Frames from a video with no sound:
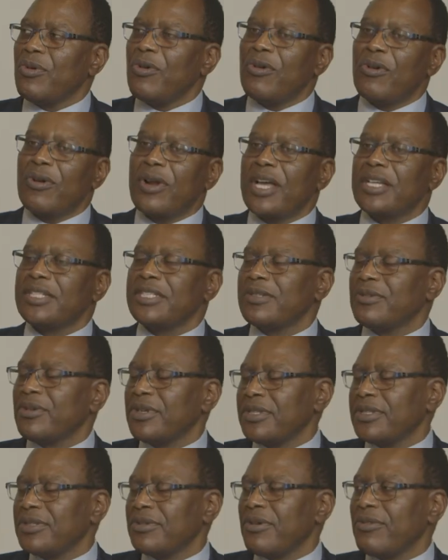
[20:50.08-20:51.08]
all
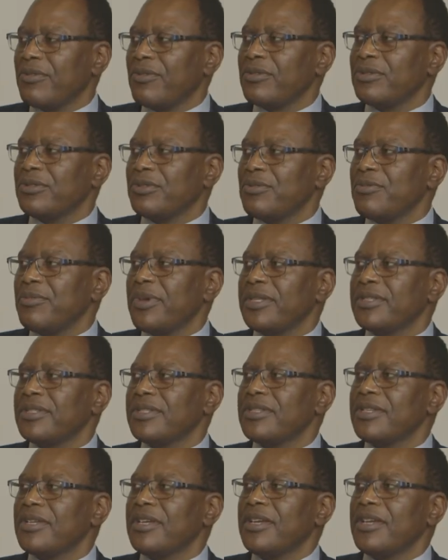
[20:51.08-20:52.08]
categories of
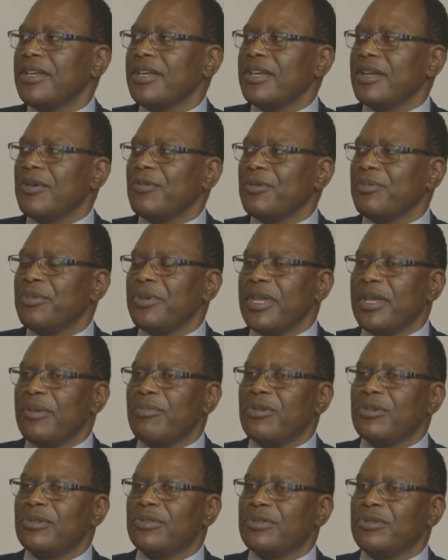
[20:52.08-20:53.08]
consumers will be
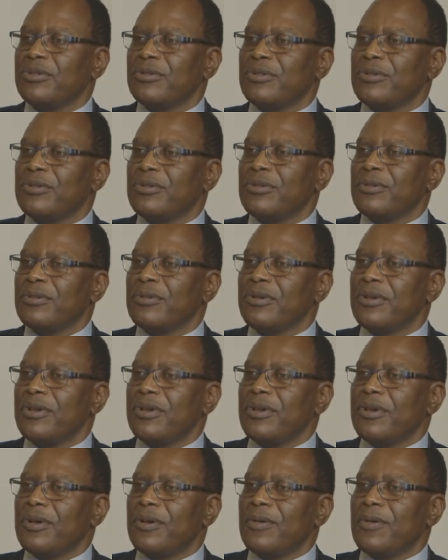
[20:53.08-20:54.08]
able to,
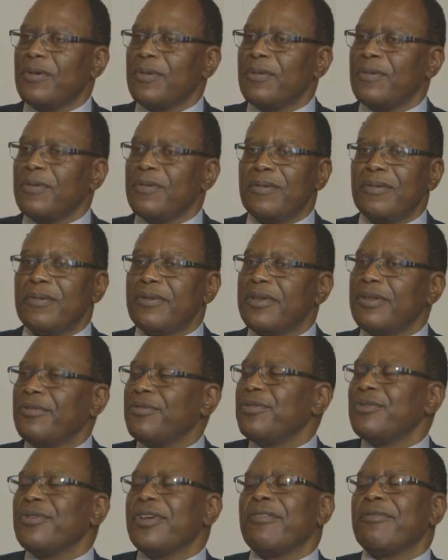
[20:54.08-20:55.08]

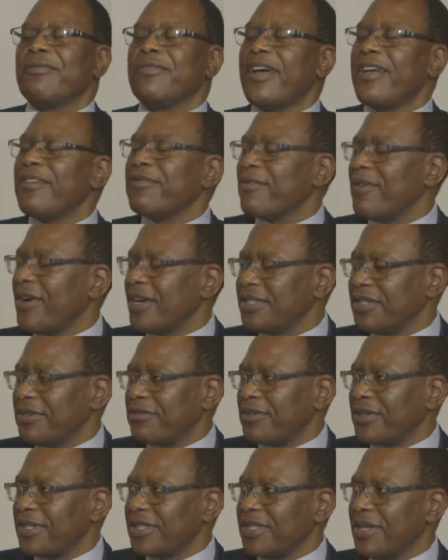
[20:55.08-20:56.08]
if you have 5 kwacha,
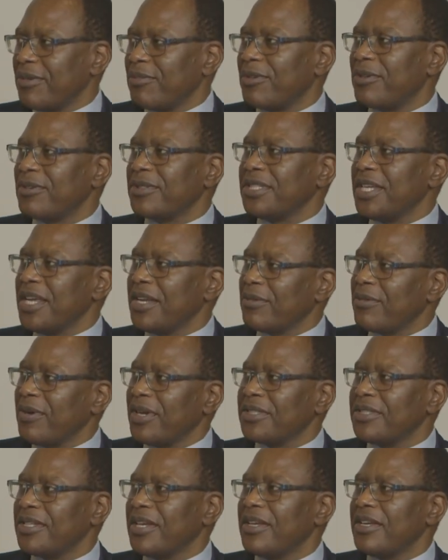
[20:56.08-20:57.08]
for example, or 10
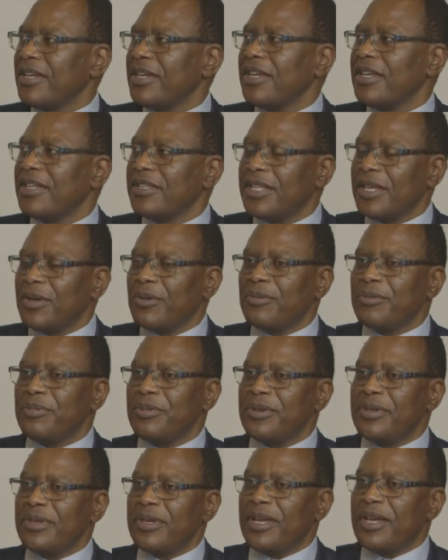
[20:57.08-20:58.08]
kwacha, there will
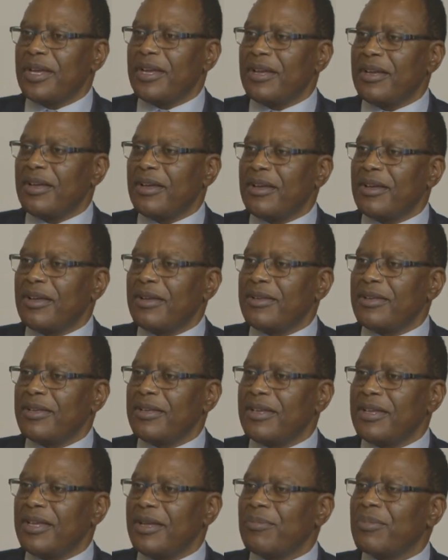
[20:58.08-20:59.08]
be a
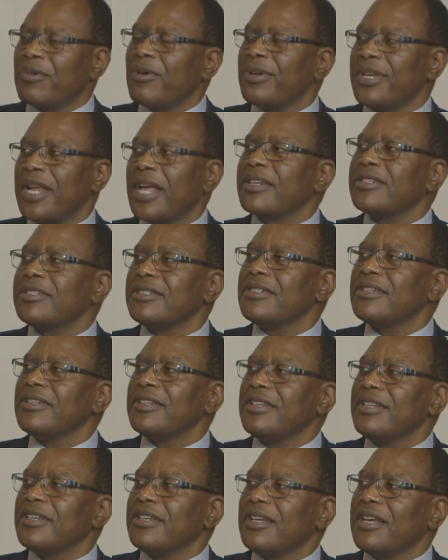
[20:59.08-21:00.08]
product
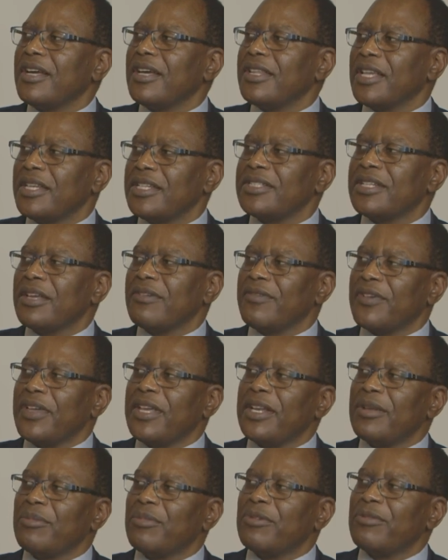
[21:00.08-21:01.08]
that is
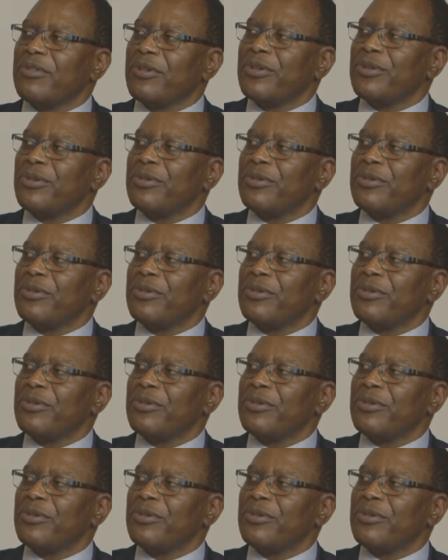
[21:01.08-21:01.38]
available for